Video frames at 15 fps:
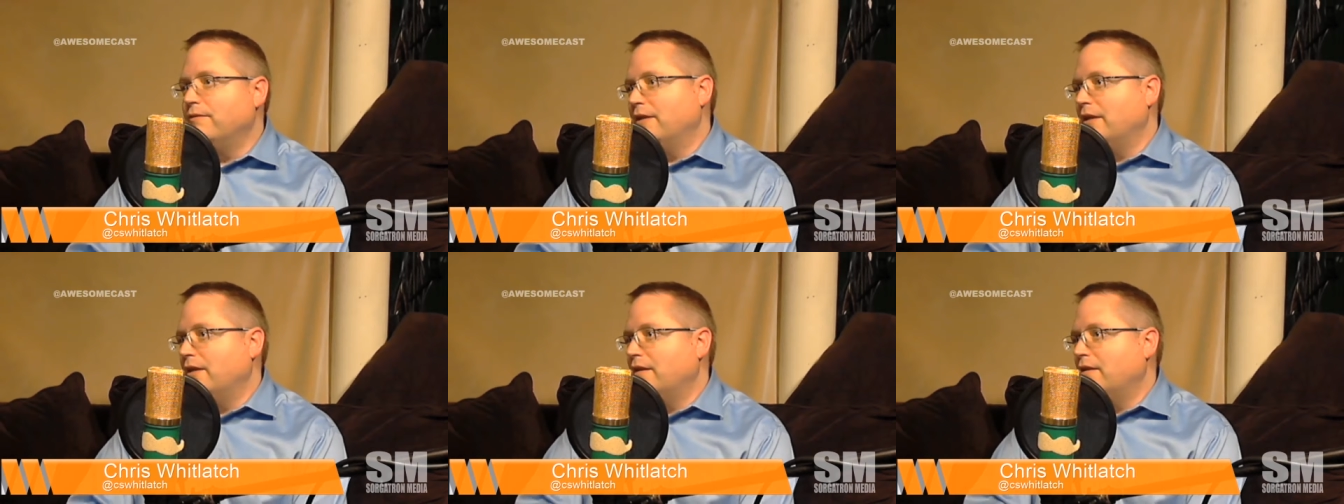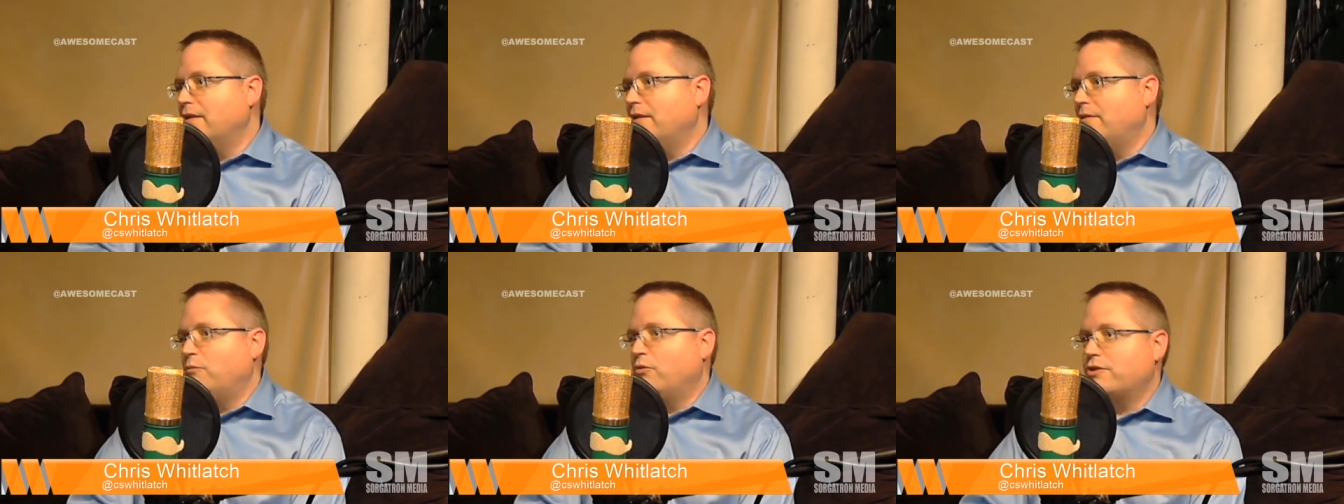
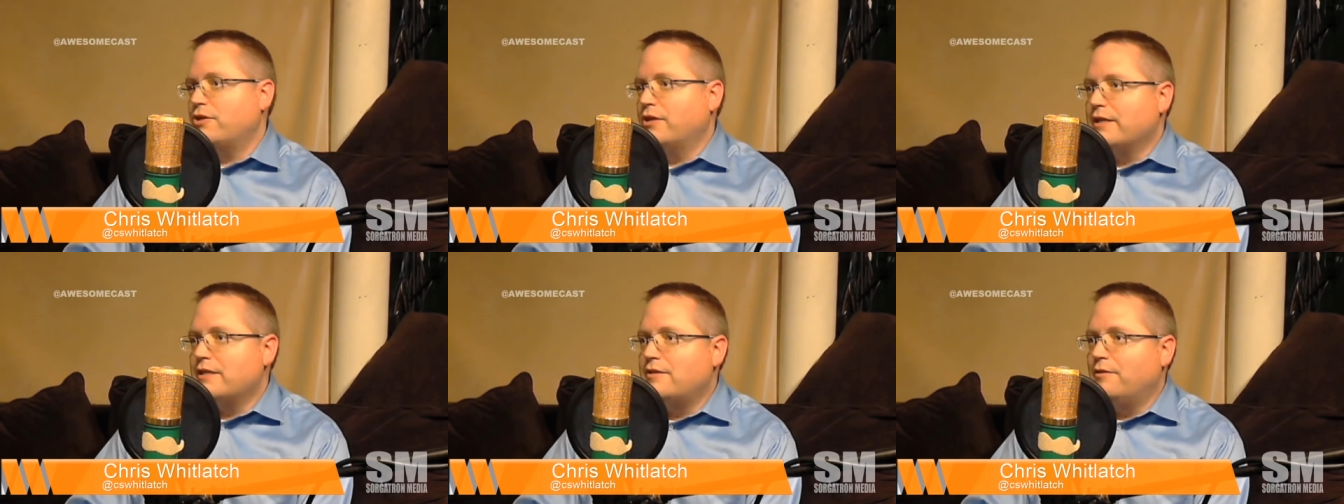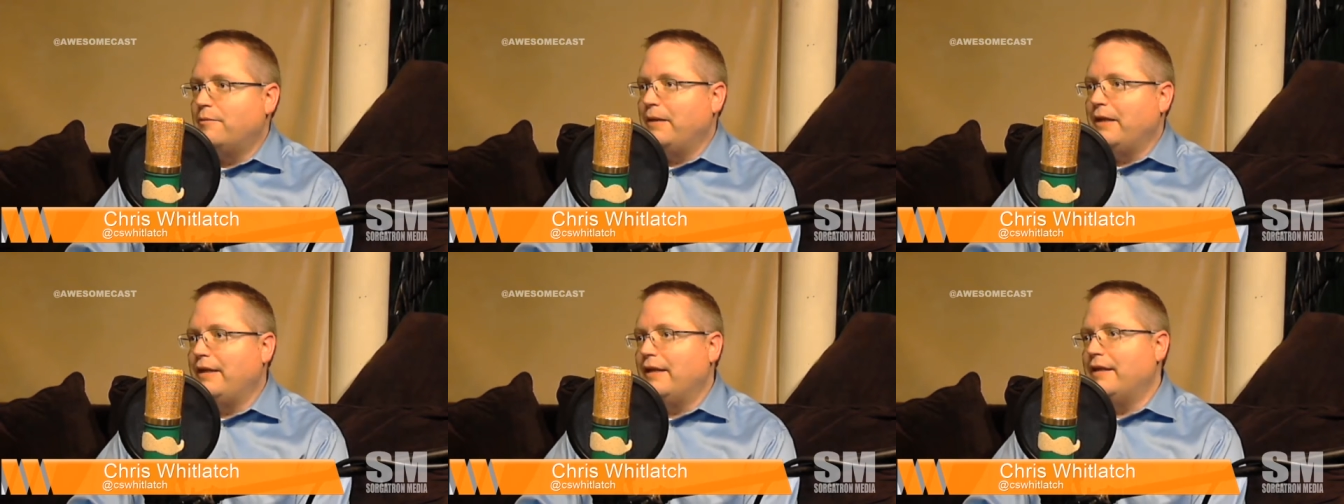the more traditional
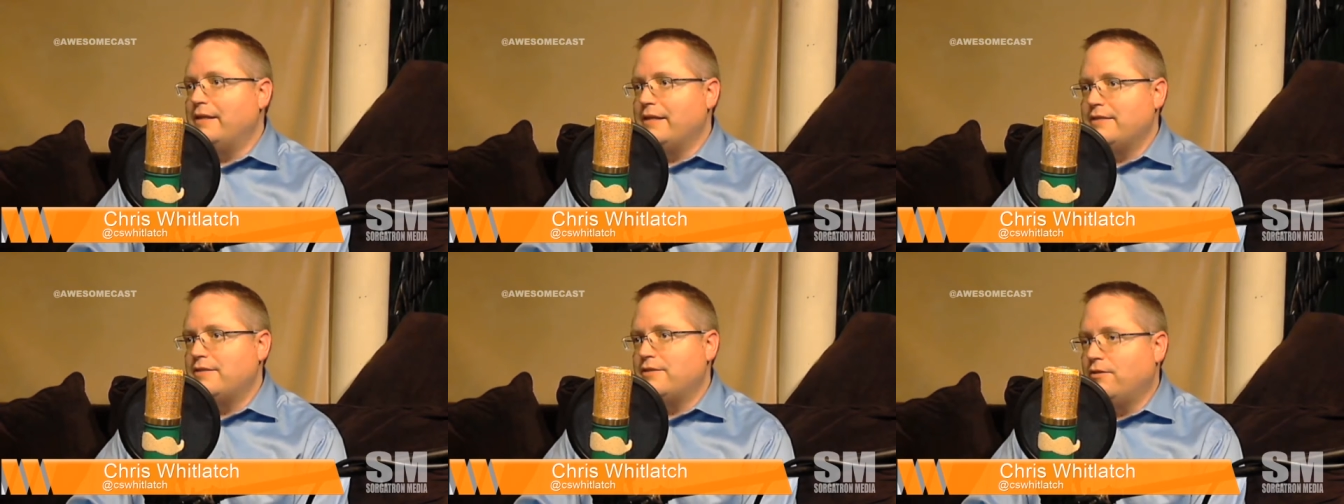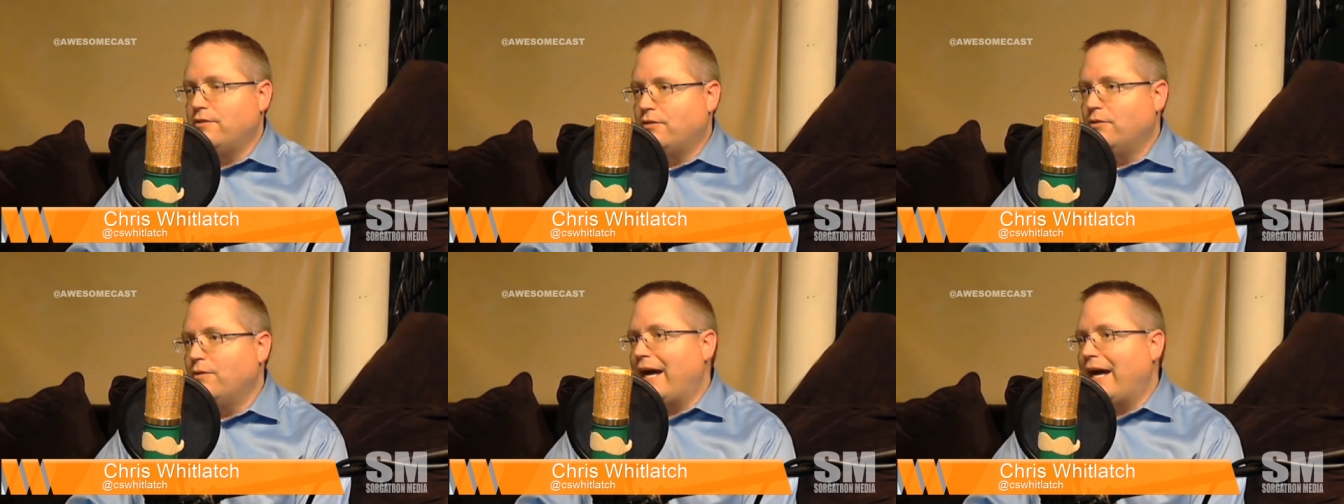media is you